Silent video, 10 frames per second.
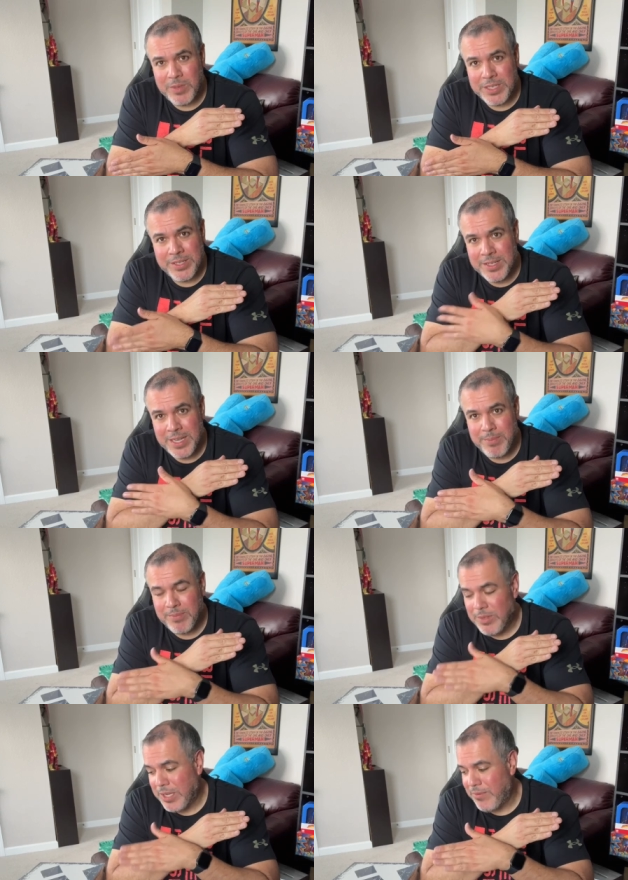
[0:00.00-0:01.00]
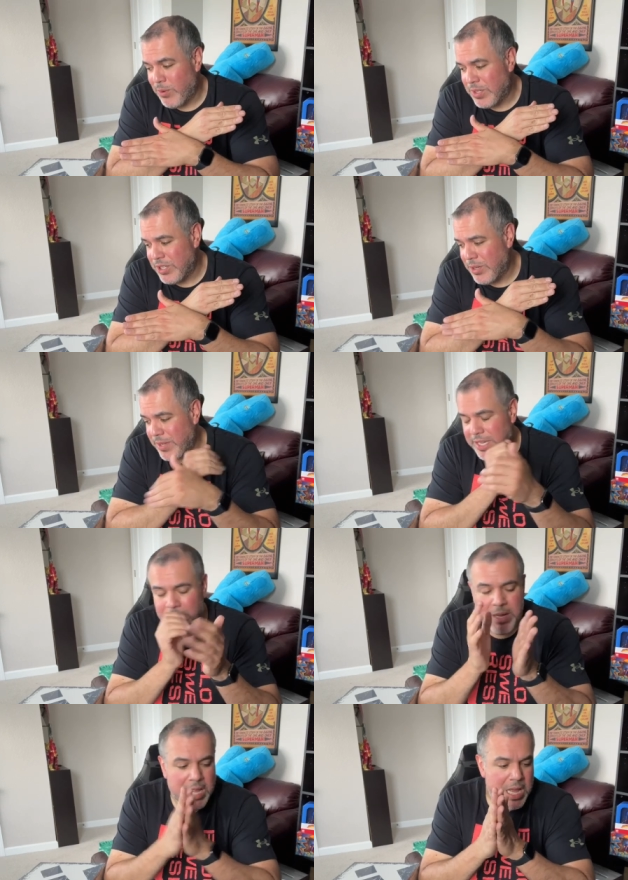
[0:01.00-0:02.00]
which I'm looking forward to showing you.
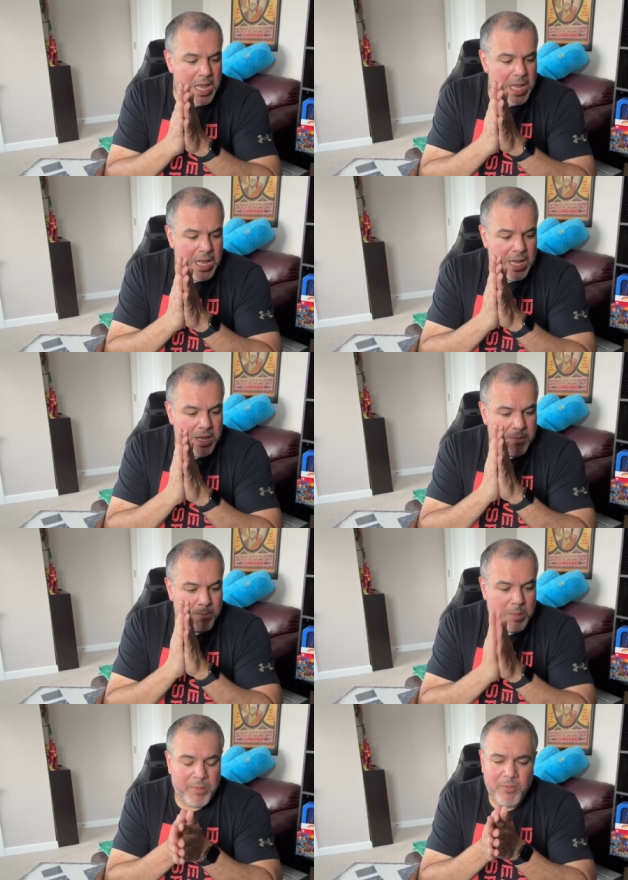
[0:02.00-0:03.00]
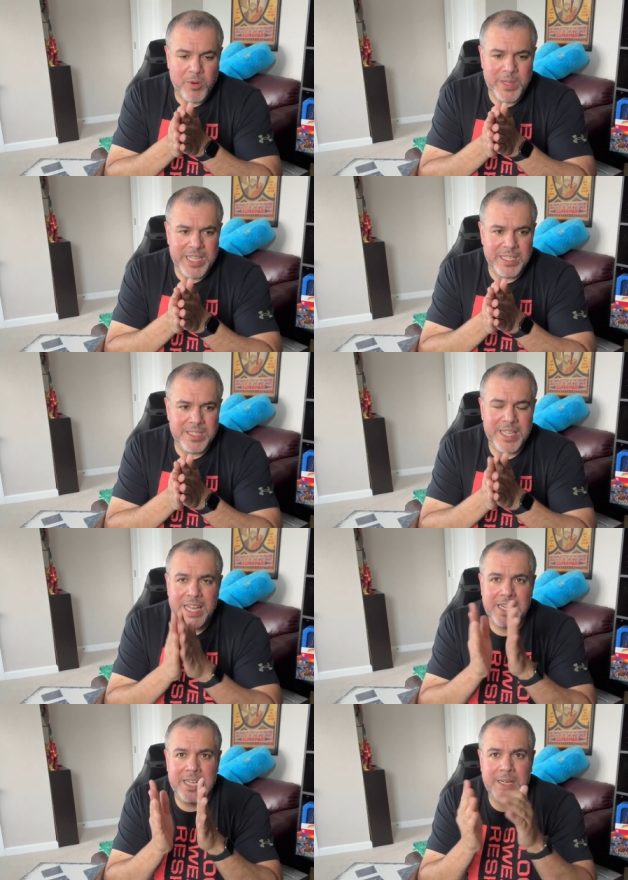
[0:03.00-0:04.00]
But before we get into
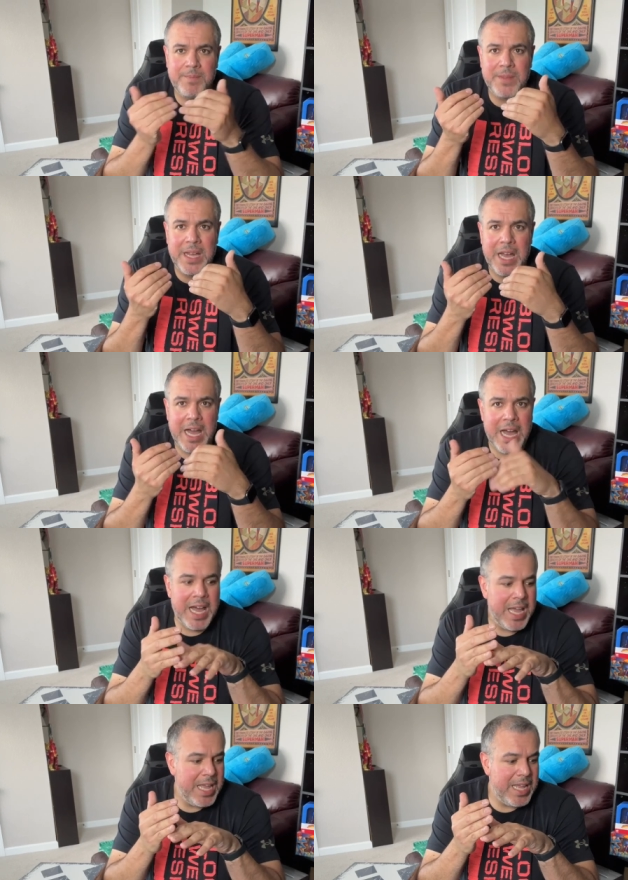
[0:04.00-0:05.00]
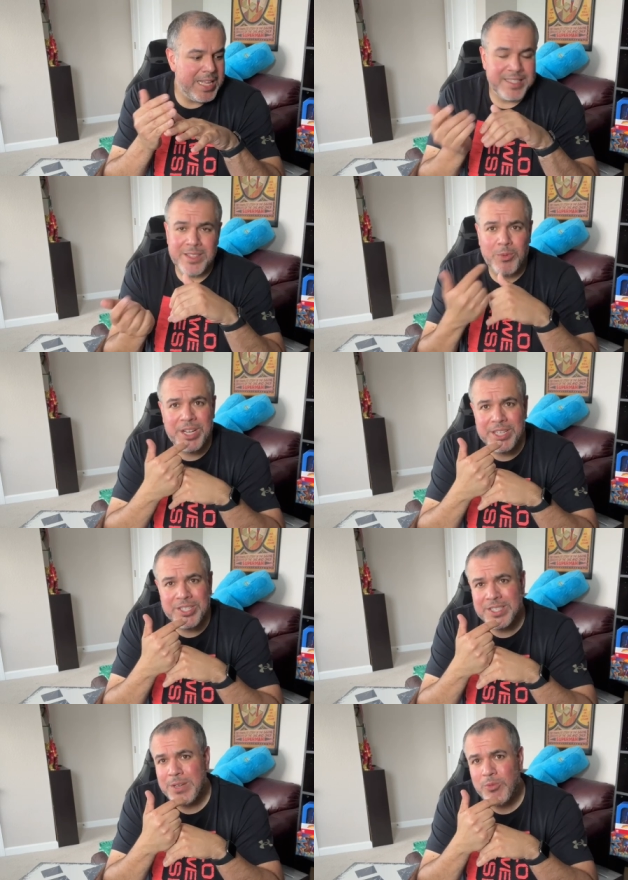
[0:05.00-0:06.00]
that, um, I it's in the wash
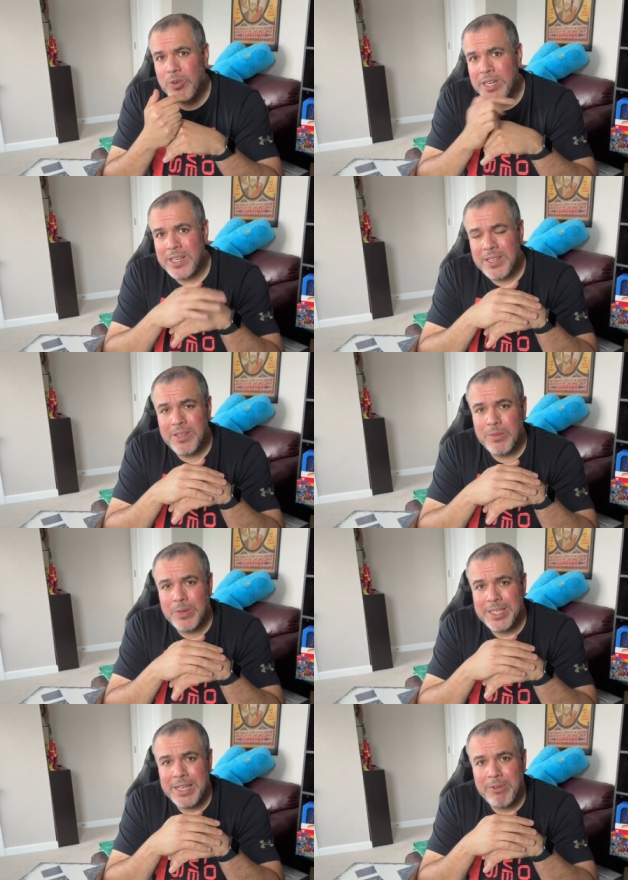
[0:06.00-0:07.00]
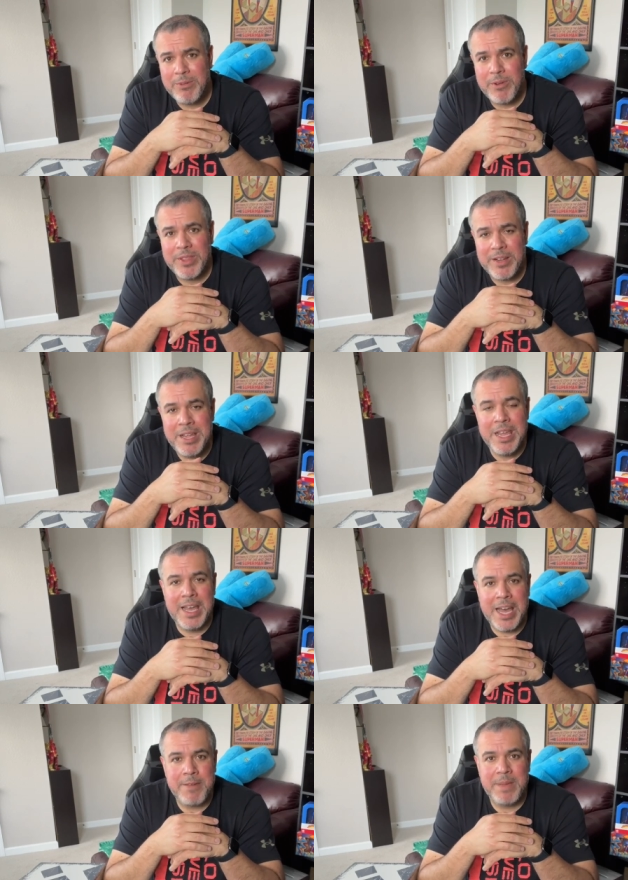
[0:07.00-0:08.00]
because I wore it one day while we were there.
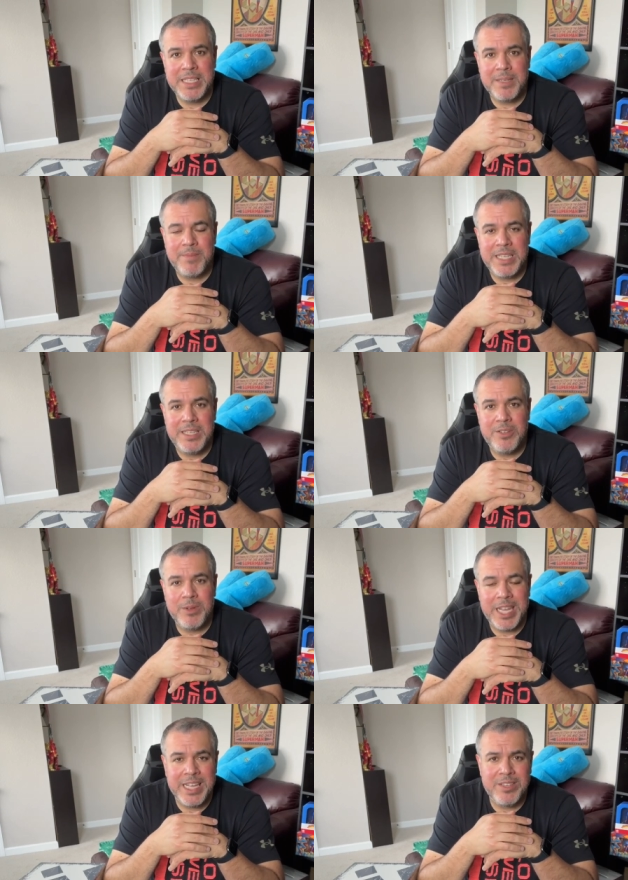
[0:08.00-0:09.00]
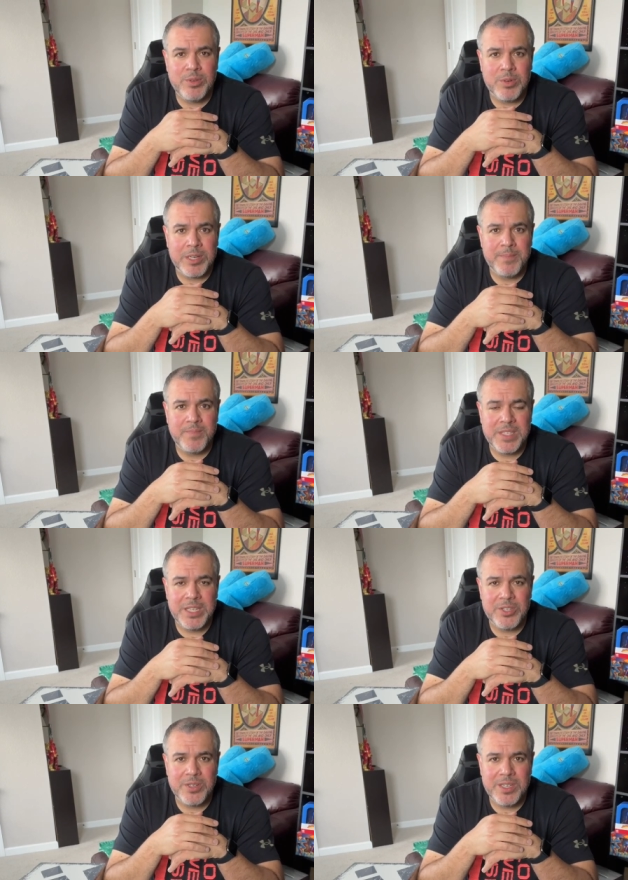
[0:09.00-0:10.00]
I picked up the new Andor
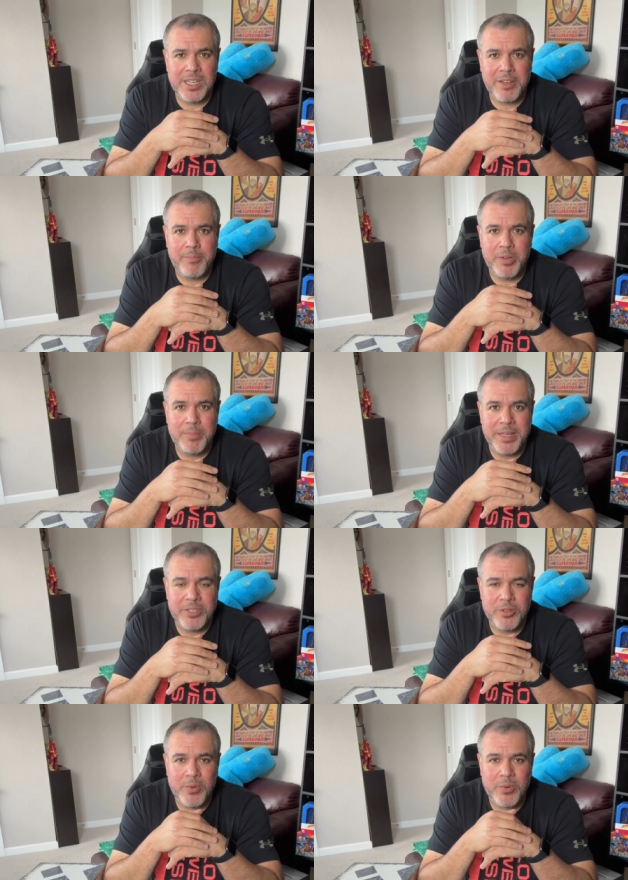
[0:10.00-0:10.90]
t-shirt, and I'll put a picture